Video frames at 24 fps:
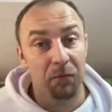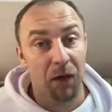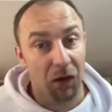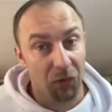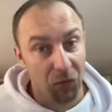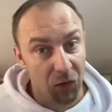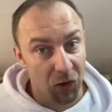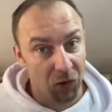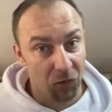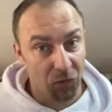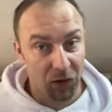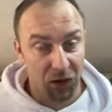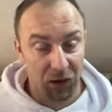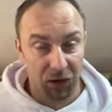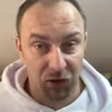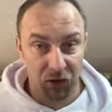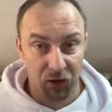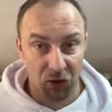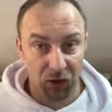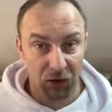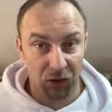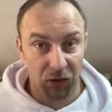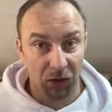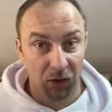I really, really
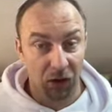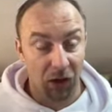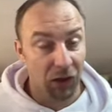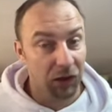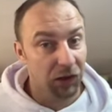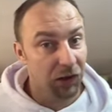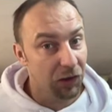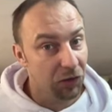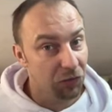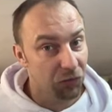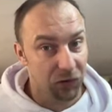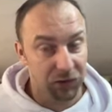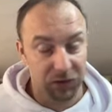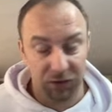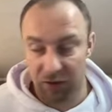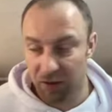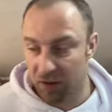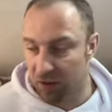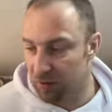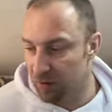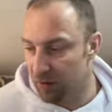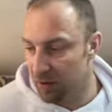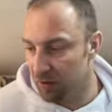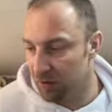enjoyed it a lot.
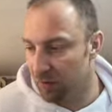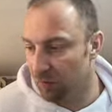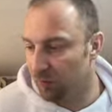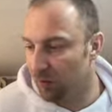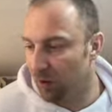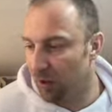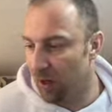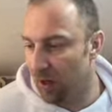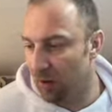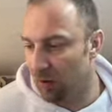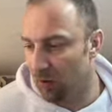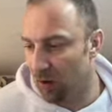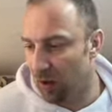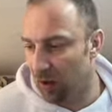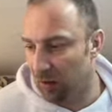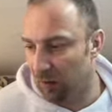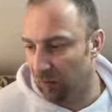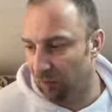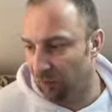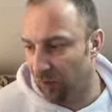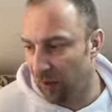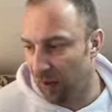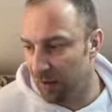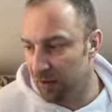Interesting ideas of the Caro-Kann
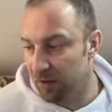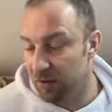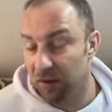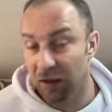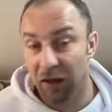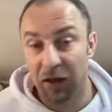defense.